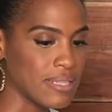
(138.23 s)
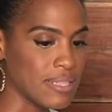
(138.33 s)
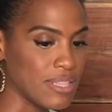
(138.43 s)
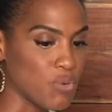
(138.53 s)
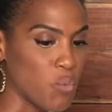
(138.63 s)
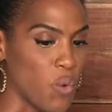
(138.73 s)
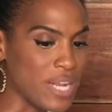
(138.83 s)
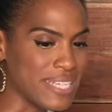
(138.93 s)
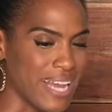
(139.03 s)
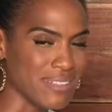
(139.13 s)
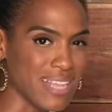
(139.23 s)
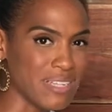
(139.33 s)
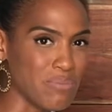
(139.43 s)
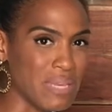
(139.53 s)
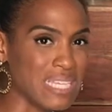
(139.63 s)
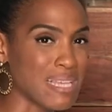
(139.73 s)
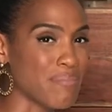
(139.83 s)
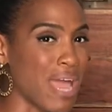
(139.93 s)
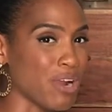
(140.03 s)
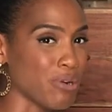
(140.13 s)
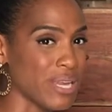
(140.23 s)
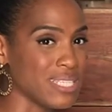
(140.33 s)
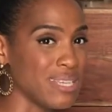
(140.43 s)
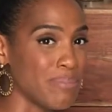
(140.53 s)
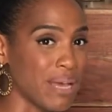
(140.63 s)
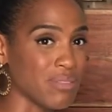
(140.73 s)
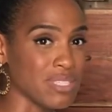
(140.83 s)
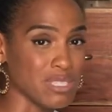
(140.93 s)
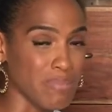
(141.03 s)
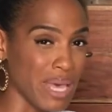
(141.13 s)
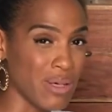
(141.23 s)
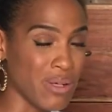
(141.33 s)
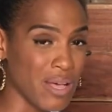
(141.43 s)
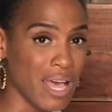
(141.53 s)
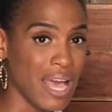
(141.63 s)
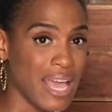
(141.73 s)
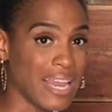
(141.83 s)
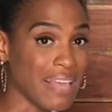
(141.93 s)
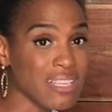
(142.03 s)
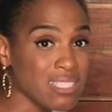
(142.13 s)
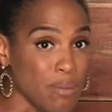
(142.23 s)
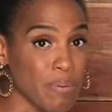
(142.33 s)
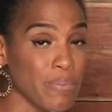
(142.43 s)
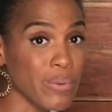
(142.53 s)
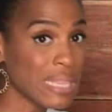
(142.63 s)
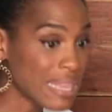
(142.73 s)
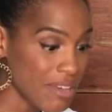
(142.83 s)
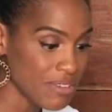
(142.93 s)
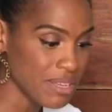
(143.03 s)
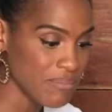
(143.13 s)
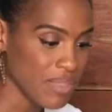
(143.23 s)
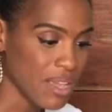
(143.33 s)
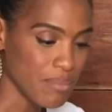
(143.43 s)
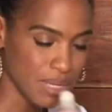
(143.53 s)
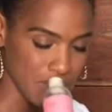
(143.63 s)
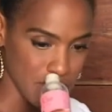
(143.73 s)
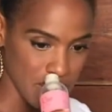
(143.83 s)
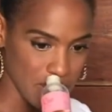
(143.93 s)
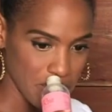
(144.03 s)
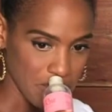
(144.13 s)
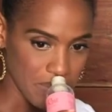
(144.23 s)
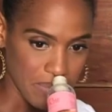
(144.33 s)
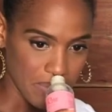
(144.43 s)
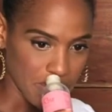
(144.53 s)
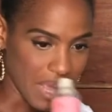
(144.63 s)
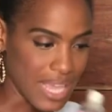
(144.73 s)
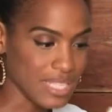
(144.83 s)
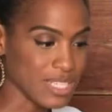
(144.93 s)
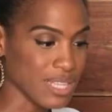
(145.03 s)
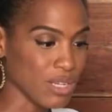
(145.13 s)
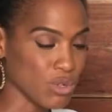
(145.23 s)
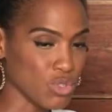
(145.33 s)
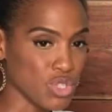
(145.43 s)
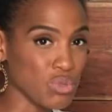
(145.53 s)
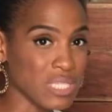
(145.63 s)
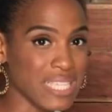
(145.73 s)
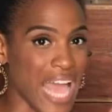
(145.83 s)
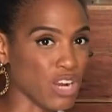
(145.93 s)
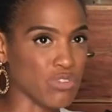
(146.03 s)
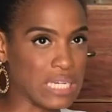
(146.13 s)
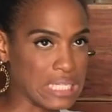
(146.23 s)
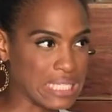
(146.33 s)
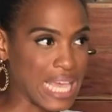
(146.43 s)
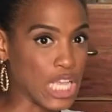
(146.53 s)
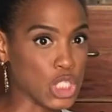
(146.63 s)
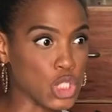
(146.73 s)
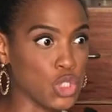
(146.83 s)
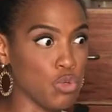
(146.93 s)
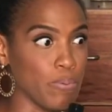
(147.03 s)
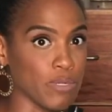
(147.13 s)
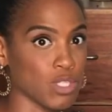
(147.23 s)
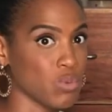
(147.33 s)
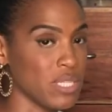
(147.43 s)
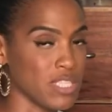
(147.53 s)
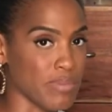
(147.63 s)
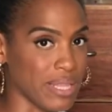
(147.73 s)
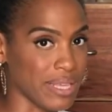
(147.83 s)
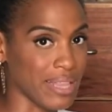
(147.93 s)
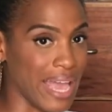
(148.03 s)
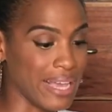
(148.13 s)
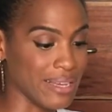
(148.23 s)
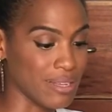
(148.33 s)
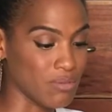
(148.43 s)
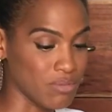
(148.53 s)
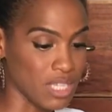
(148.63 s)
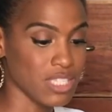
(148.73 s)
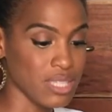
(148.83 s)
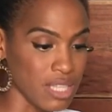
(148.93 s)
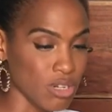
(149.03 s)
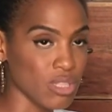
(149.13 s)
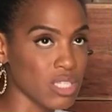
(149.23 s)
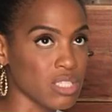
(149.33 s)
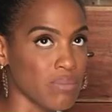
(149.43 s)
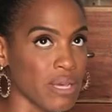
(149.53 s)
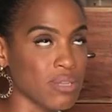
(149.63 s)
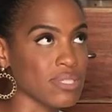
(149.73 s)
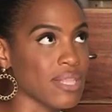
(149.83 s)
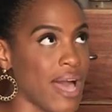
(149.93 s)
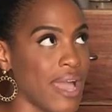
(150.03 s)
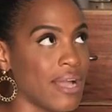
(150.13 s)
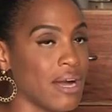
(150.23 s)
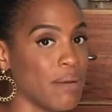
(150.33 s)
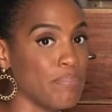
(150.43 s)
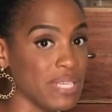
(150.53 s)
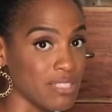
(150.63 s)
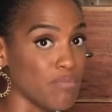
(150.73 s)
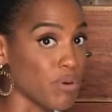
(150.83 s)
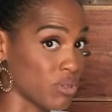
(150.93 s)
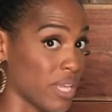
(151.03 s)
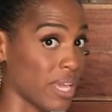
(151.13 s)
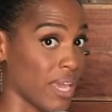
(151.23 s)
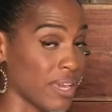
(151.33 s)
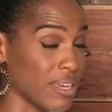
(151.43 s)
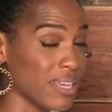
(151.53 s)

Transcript: the one downside to me is I'm not crazy about the smell. And I think some people would love it, but to me, it's a little too saccharine. It's like super sweet smelling. Like this literally smells like a piece of birthday cake.